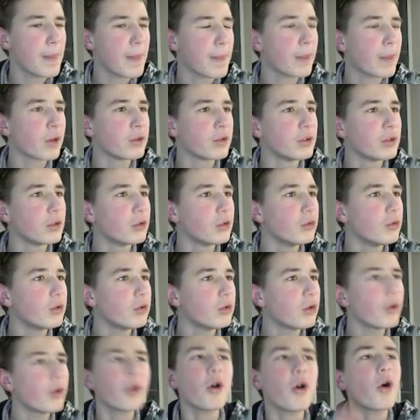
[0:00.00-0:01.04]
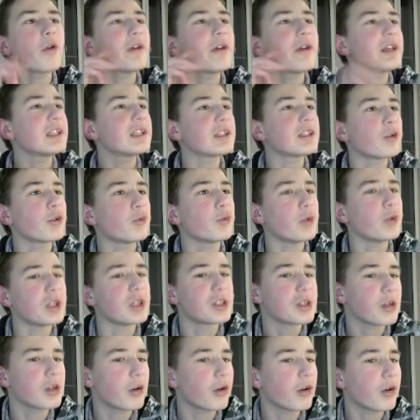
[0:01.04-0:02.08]
Oh no. Or write it on
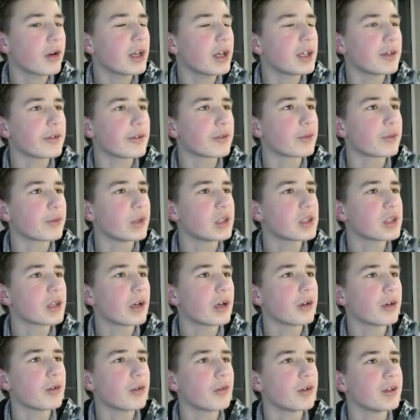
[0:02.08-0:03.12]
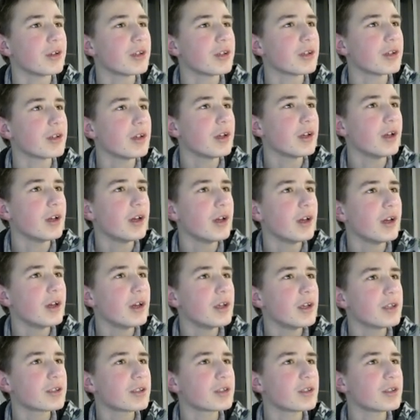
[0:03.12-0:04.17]
Twitch. Or write it on Twitch. How you want.
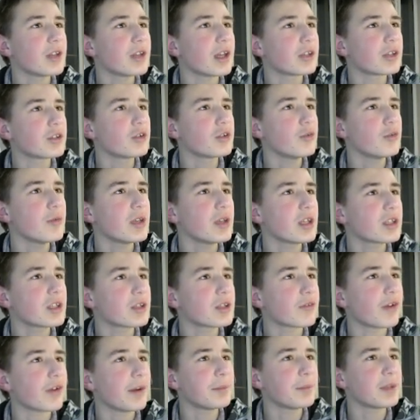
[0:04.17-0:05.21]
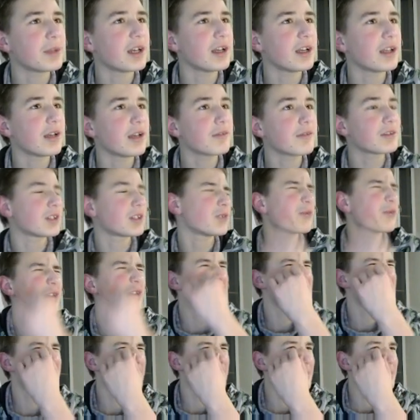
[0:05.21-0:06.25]
So yeah, 2 minutes of hype train left. Well,
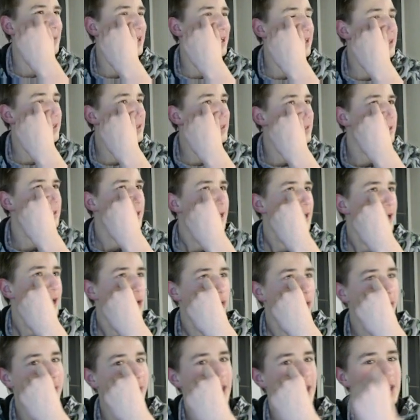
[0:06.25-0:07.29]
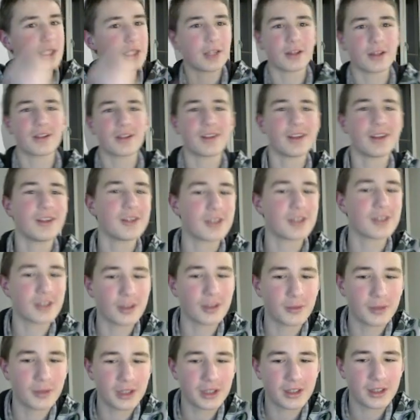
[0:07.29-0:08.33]
3 minutes. Oh, that's all. Thank you so
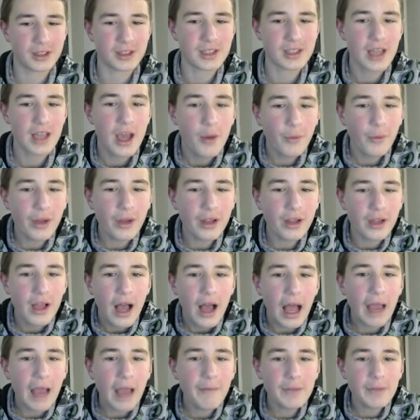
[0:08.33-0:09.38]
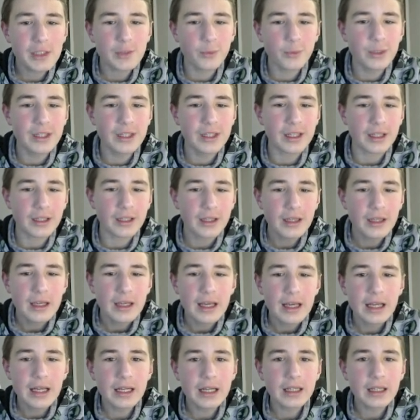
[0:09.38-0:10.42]
much, guys. Well, I was winning.
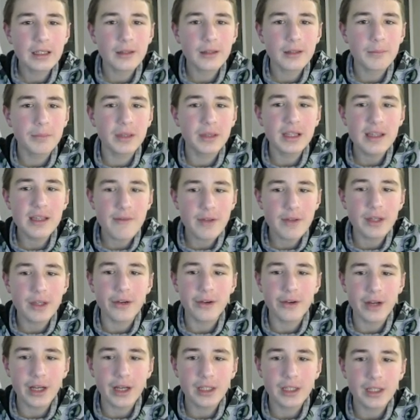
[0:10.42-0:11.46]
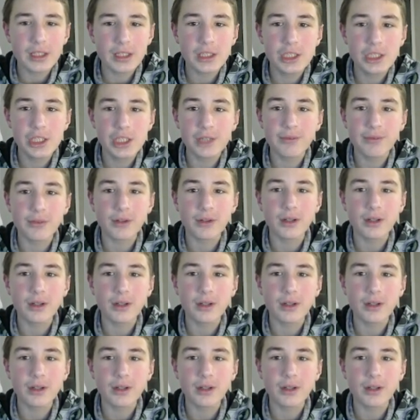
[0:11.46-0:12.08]
And then, believe it or not, G4...